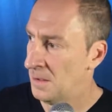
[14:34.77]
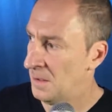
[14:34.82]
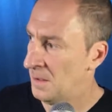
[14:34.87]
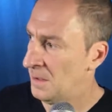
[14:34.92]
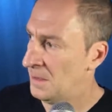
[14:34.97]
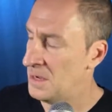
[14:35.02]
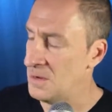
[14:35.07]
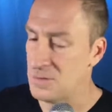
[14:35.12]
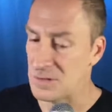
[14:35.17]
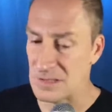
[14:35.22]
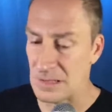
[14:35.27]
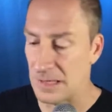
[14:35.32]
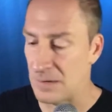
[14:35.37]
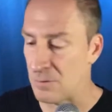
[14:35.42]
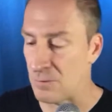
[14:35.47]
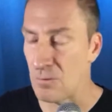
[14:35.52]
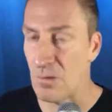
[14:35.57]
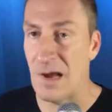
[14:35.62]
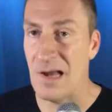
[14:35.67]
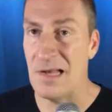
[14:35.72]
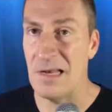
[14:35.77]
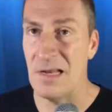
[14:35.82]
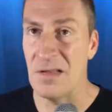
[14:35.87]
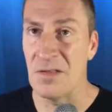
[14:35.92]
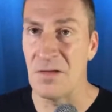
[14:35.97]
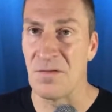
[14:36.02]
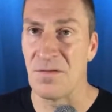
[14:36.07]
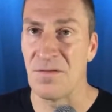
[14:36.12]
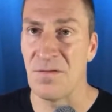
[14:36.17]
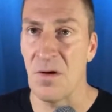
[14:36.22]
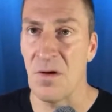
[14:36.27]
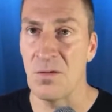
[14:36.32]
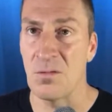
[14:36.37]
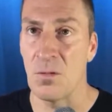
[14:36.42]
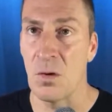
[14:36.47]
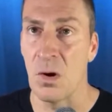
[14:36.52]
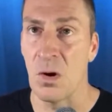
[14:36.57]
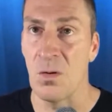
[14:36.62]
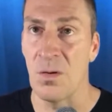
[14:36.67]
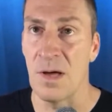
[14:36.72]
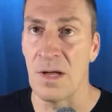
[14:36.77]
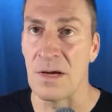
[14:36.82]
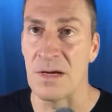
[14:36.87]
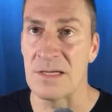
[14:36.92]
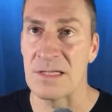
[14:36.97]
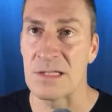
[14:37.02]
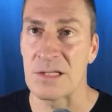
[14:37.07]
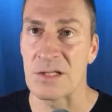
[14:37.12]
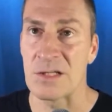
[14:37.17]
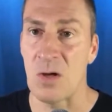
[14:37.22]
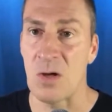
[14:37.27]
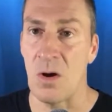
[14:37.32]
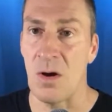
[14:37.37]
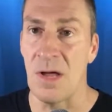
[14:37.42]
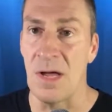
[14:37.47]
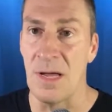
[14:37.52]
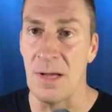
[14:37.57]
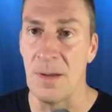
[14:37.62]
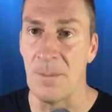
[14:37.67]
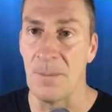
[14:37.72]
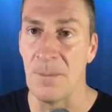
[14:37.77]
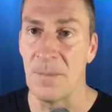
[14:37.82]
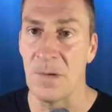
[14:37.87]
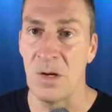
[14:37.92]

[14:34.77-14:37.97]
he was like right in the front row, and I saw him.